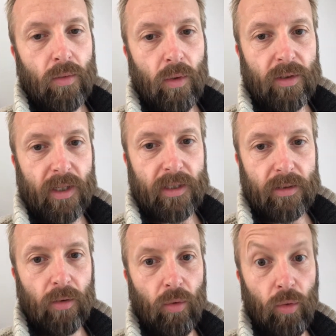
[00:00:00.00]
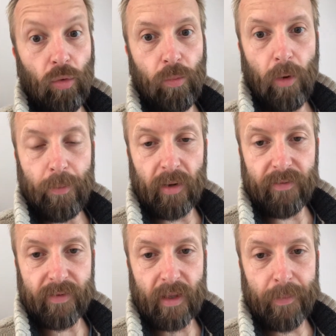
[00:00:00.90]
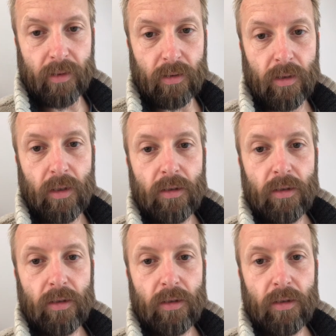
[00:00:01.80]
whilst they or popular for that matter.